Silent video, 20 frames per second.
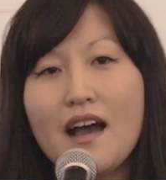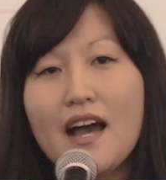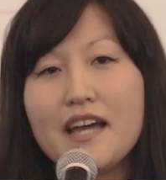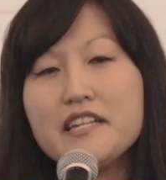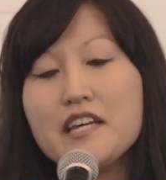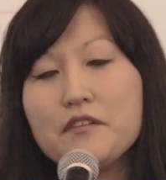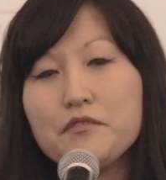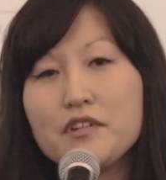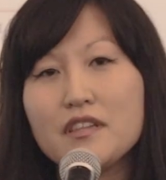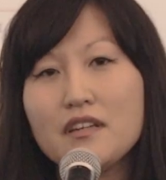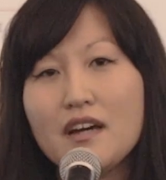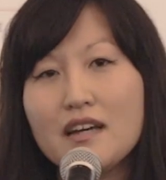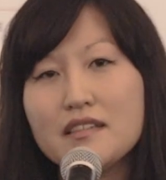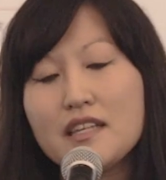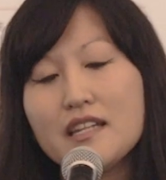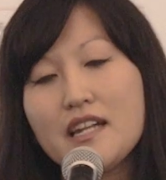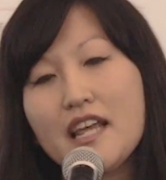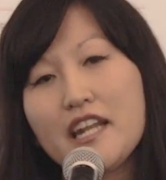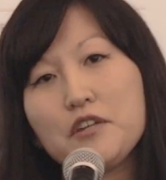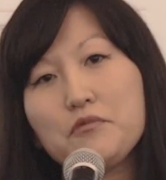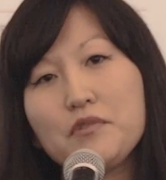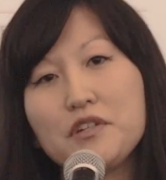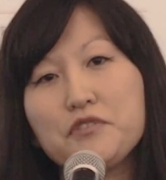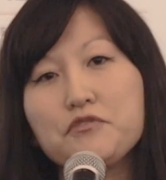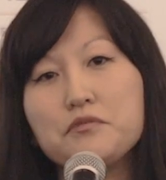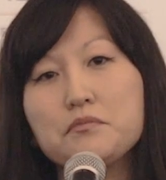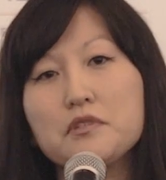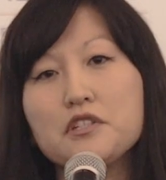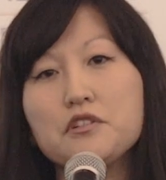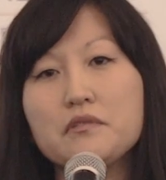I'd never thought that anyone
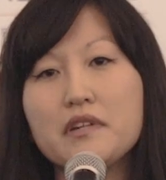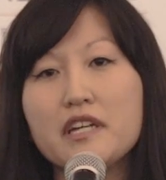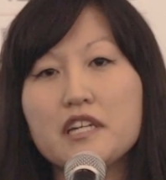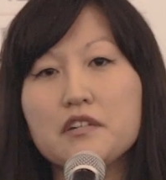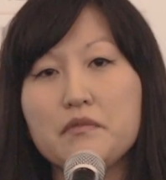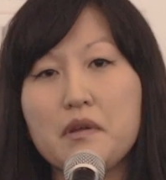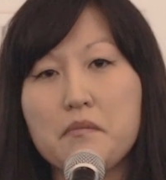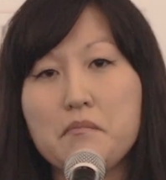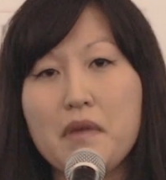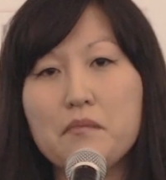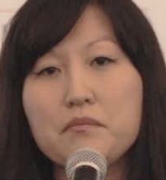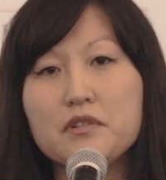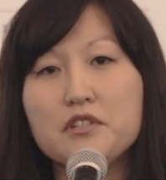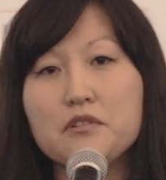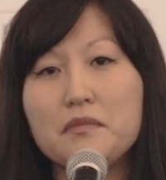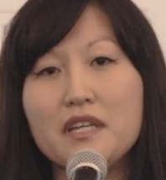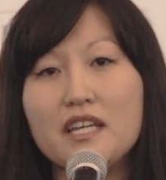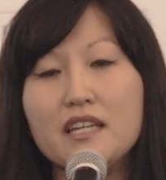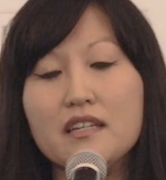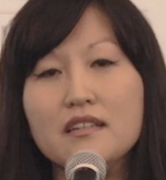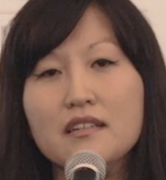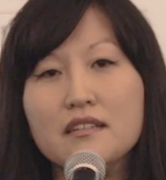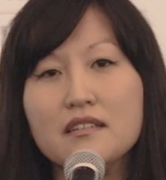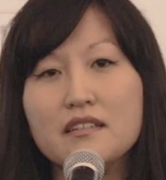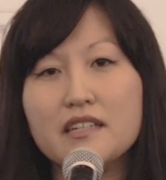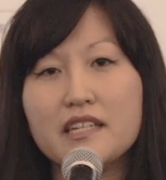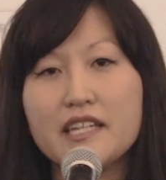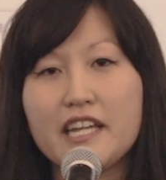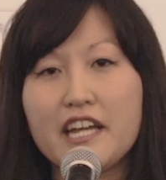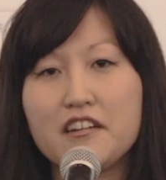from Korea remembered me,
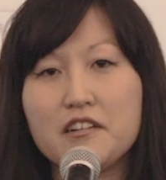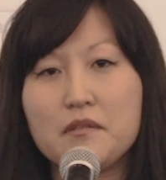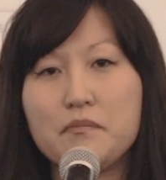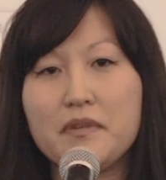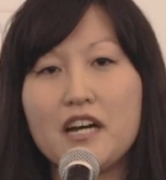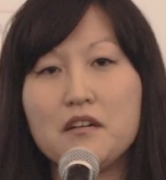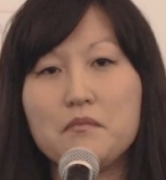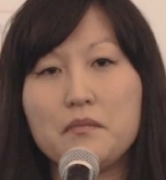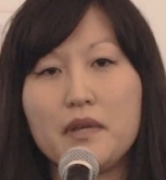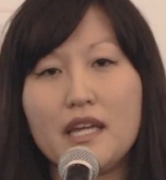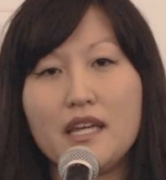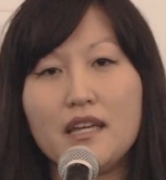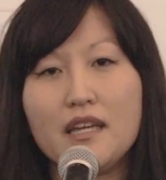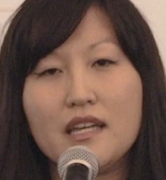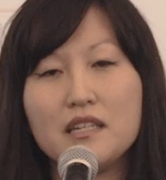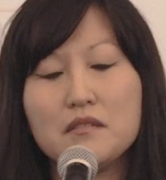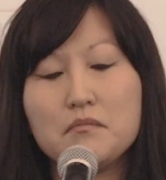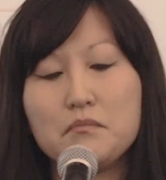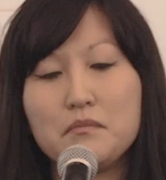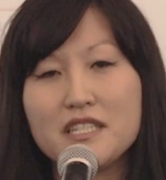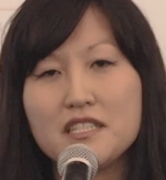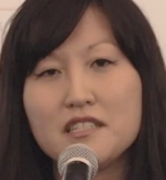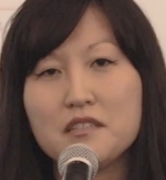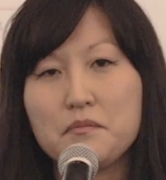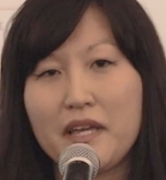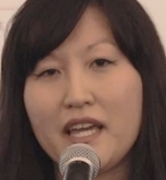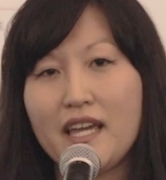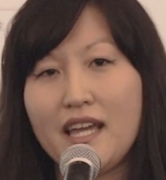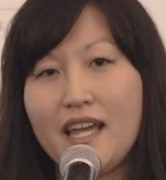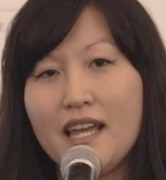cared about me, missed
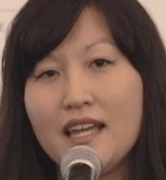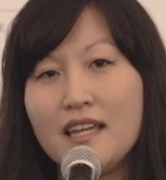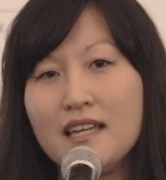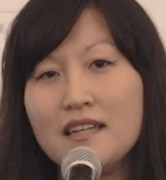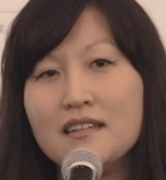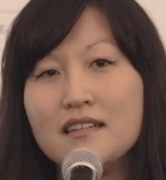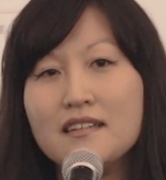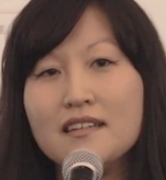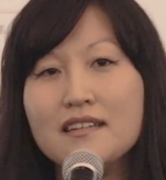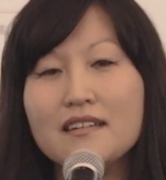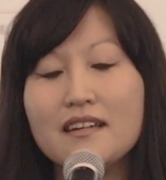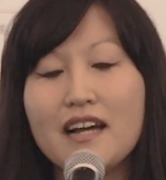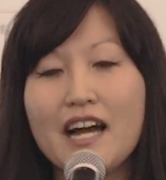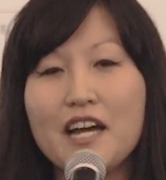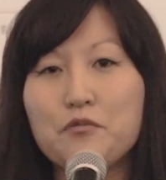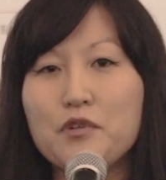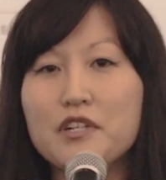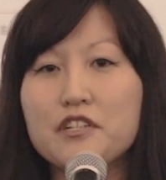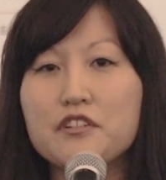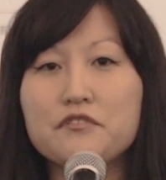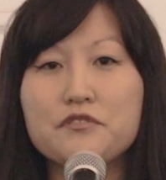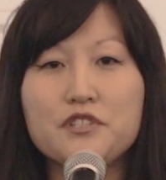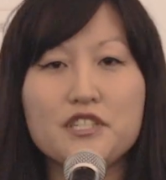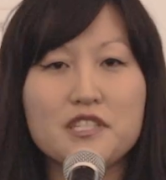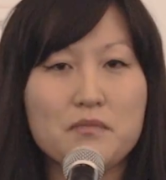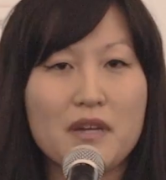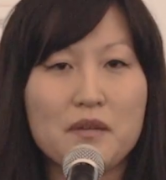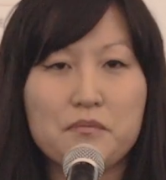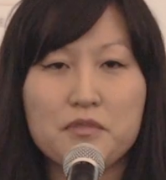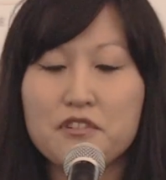me. I wonder if
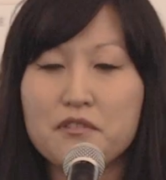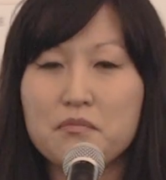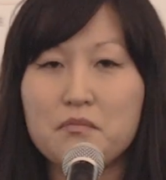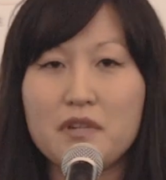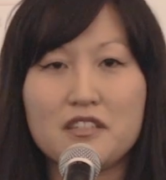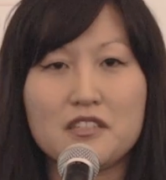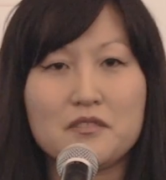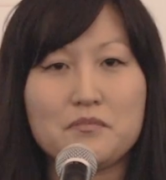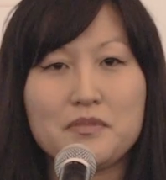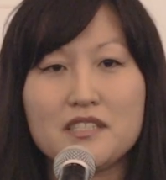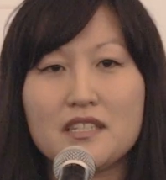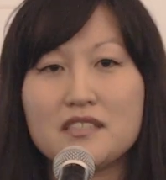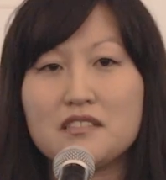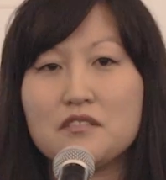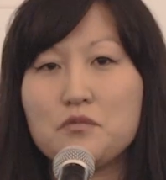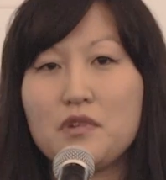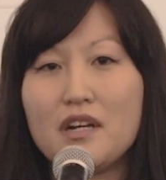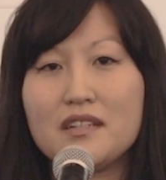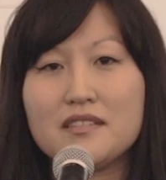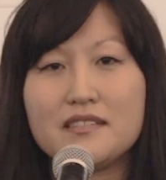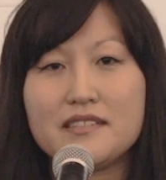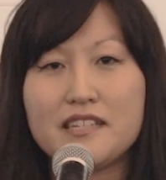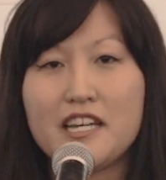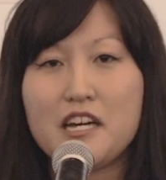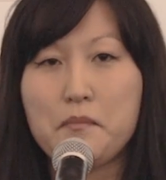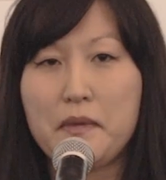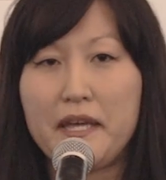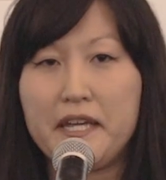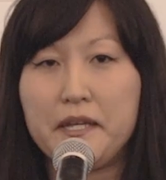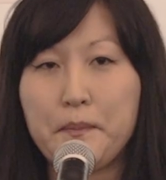she's my birth mother but doesn't want to
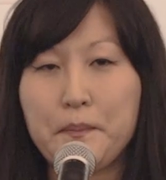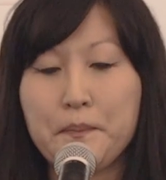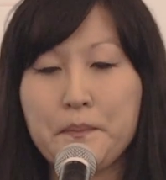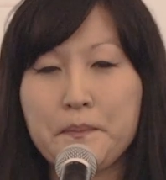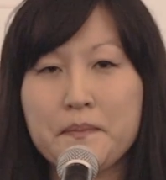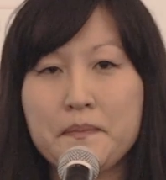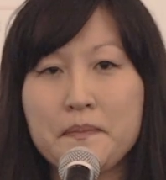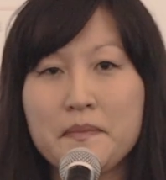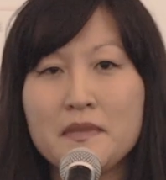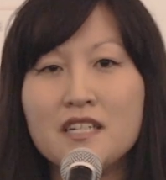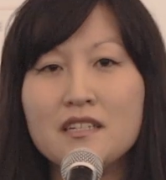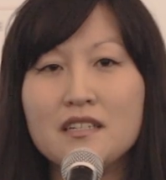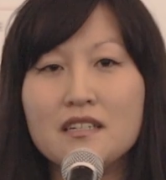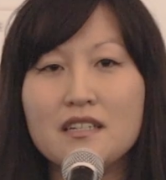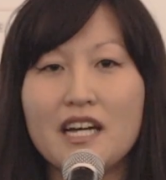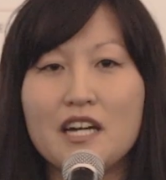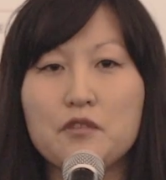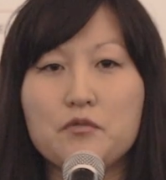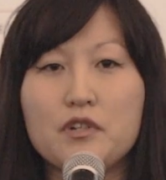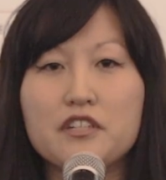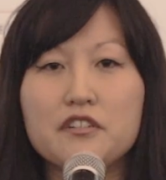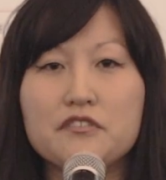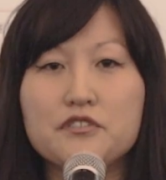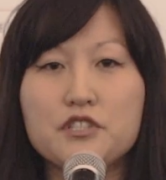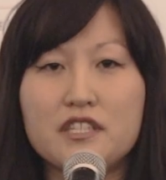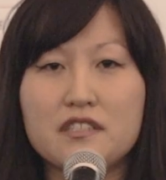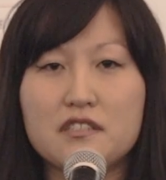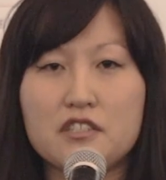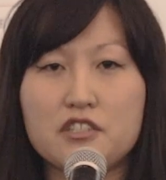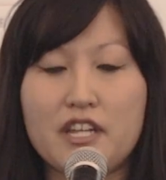tell me. I wonder if
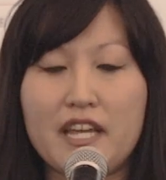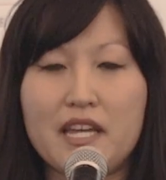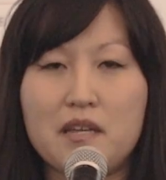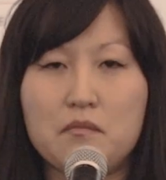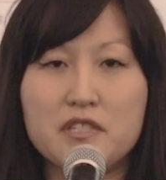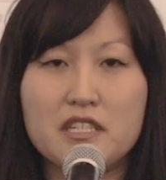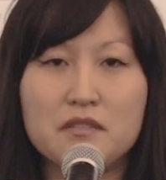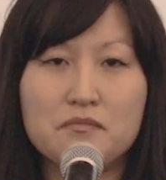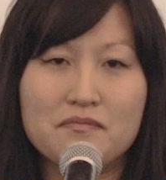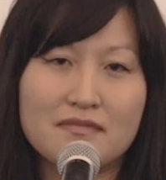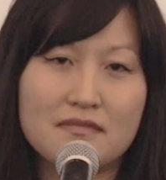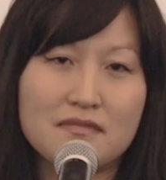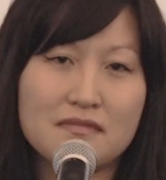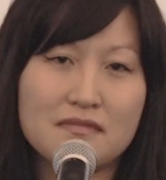she's ashamed.